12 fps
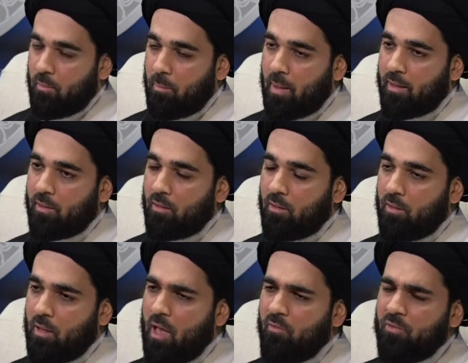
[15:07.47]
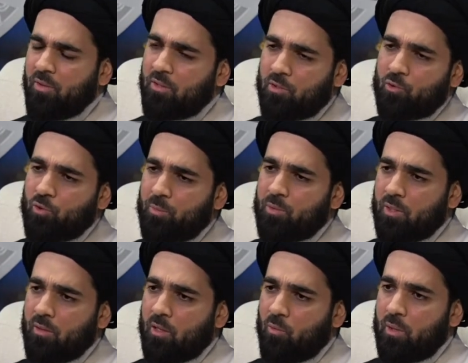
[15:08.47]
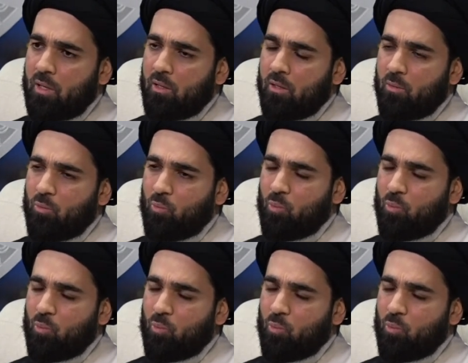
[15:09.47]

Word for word: But every description that we,